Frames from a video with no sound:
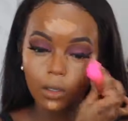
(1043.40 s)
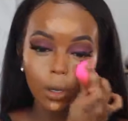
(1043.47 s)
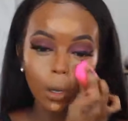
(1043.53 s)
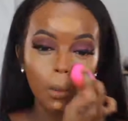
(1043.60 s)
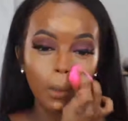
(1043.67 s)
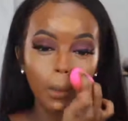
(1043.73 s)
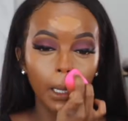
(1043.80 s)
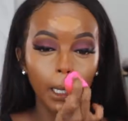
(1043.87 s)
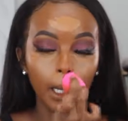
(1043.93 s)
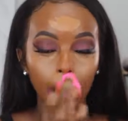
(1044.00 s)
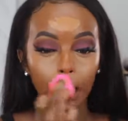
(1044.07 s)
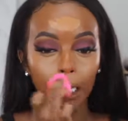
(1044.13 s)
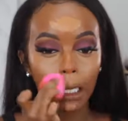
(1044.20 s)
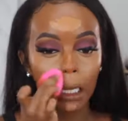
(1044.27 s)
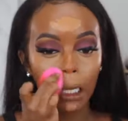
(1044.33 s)
Oh my
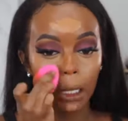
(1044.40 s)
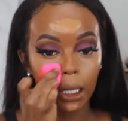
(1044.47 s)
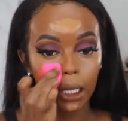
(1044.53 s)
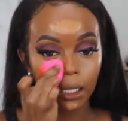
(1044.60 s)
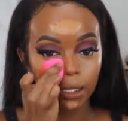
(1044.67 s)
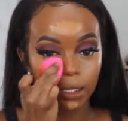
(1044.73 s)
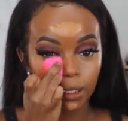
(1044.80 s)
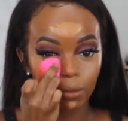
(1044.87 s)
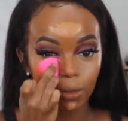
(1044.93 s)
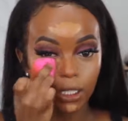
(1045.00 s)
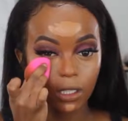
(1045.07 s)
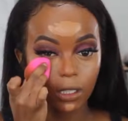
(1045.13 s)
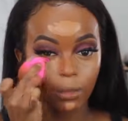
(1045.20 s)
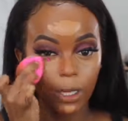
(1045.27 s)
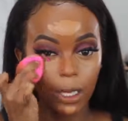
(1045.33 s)
goodness, this is
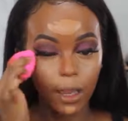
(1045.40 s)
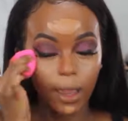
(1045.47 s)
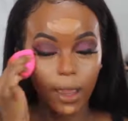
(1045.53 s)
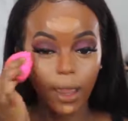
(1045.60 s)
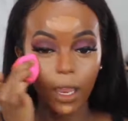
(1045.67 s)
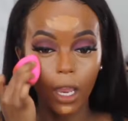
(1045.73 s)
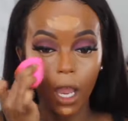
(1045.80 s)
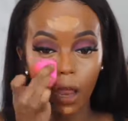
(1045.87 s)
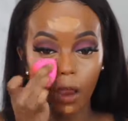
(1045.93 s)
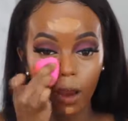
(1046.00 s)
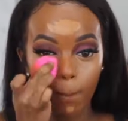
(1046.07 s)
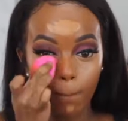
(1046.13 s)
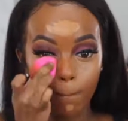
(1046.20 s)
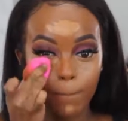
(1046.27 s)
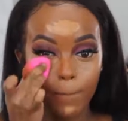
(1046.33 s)
about to be a
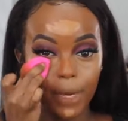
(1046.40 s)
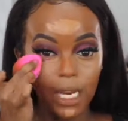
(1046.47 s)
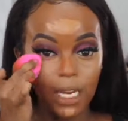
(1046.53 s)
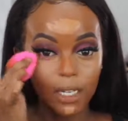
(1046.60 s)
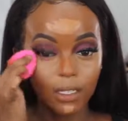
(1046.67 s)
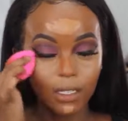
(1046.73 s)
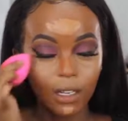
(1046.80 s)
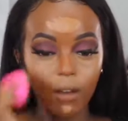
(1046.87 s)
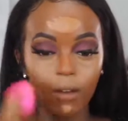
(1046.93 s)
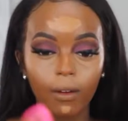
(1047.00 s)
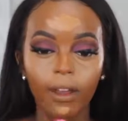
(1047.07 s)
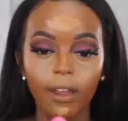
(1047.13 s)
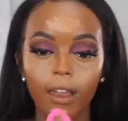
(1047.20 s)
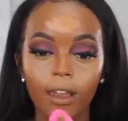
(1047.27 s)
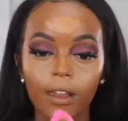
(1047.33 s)
beat,
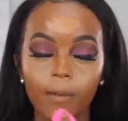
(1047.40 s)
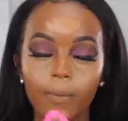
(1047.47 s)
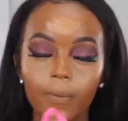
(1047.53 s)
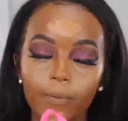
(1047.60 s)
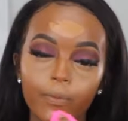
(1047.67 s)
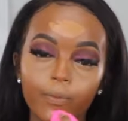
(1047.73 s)
okay?